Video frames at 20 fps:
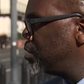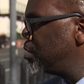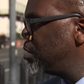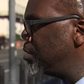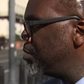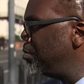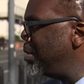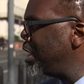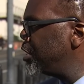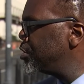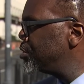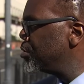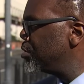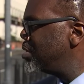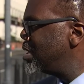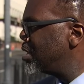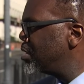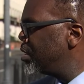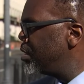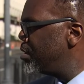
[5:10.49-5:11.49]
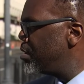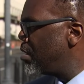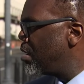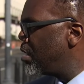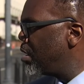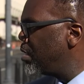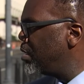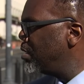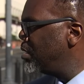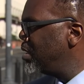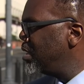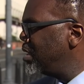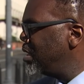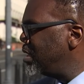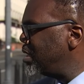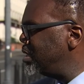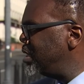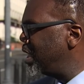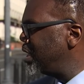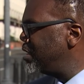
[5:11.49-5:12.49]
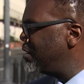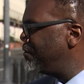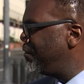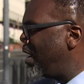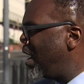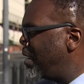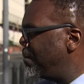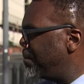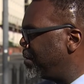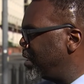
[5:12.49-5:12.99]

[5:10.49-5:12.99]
to make sure that there are dignified